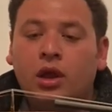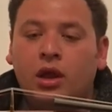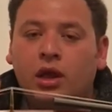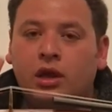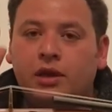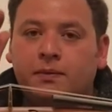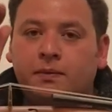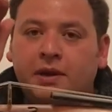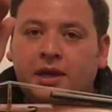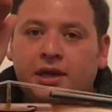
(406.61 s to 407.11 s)

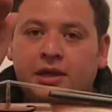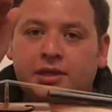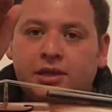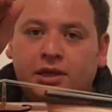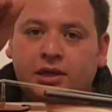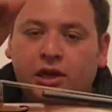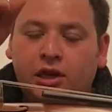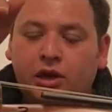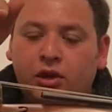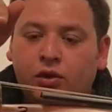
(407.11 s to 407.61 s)
And it
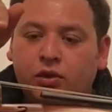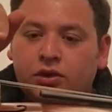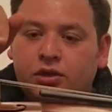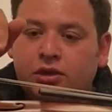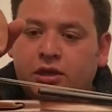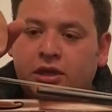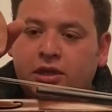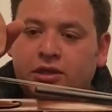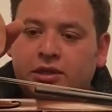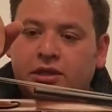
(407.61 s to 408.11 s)
basically looks
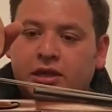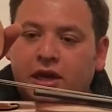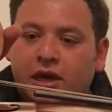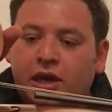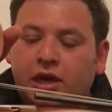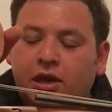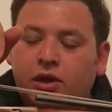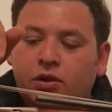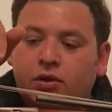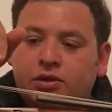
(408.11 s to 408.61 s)

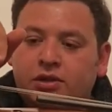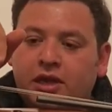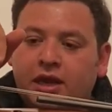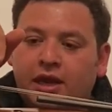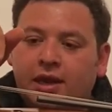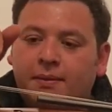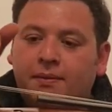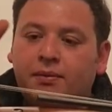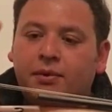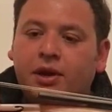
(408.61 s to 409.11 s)

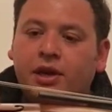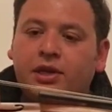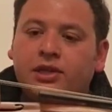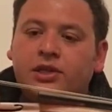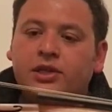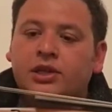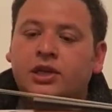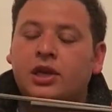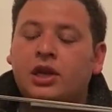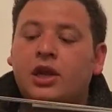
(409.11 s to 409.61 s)
like a
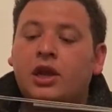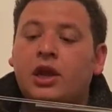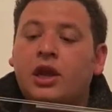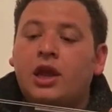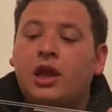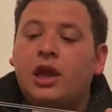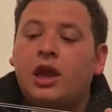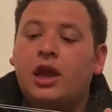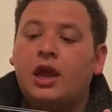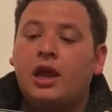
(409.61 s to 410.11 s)
bridge,
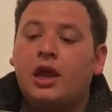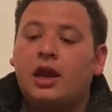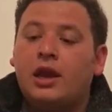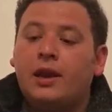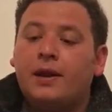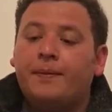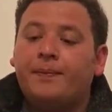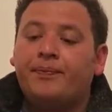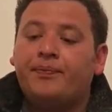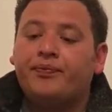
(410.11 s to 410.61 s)

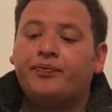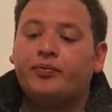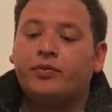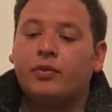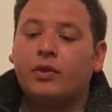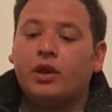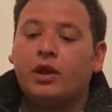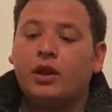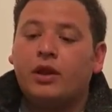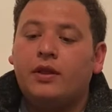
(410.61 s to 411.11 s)
and
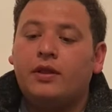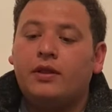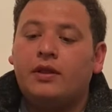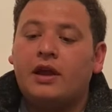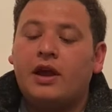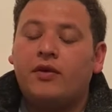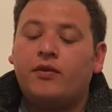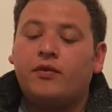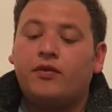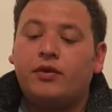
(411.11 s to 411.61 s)

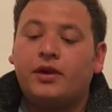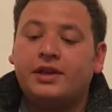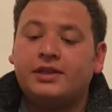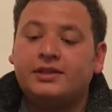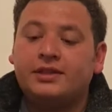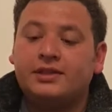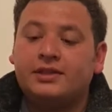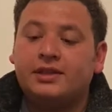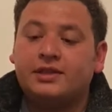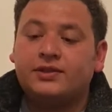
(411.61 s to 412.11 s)
that
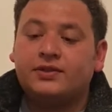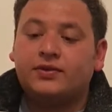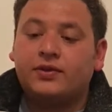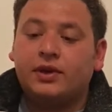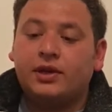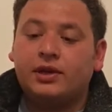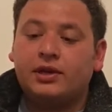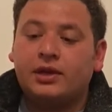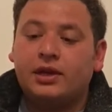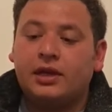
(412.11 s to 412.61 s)
raises the
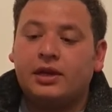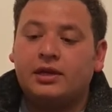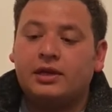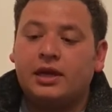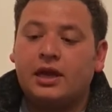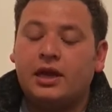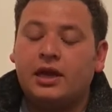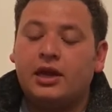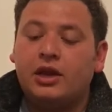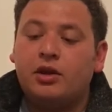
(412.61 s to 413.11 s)
string
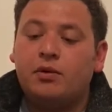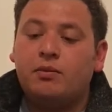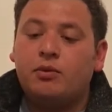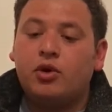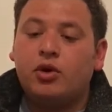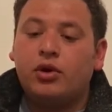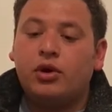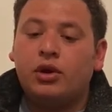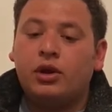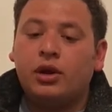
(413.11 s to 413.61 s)
a little
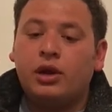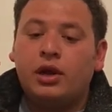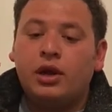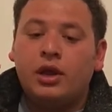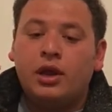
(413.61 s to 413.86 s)
more.